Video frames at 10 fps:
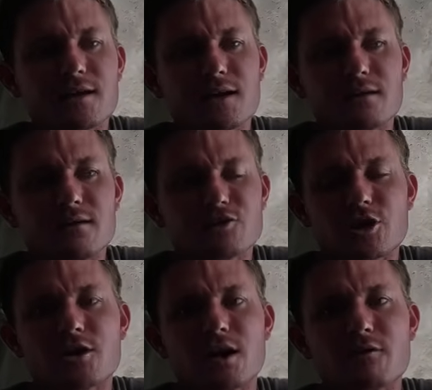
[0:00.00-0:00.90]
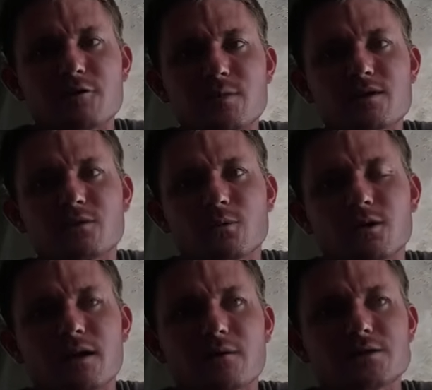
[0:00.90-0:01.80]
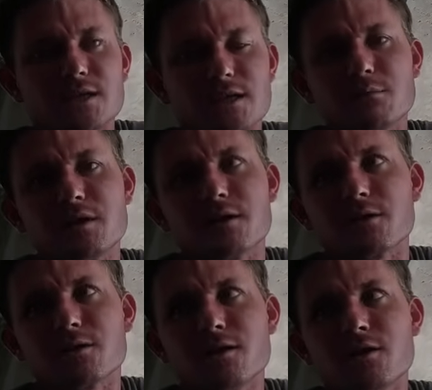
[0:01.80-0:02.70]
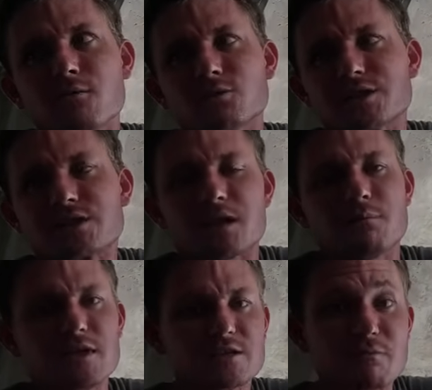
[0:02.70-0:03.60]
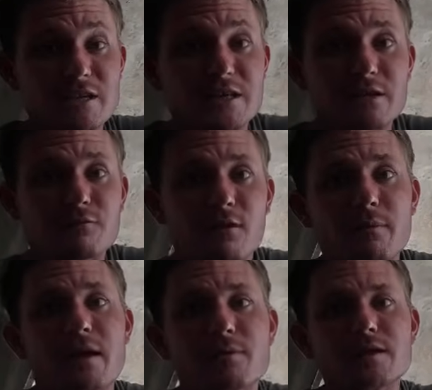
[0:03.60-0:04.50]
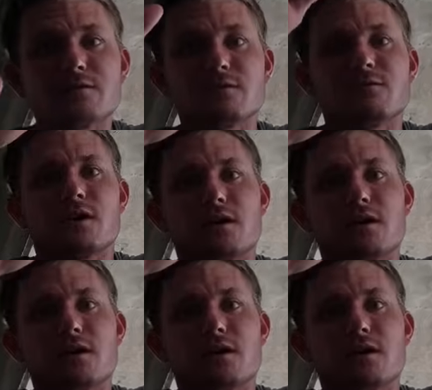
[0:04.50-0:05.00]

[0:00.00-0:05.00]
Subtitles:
And sure enough, the piece of wood that was in the beer was the same piece missing from that piece of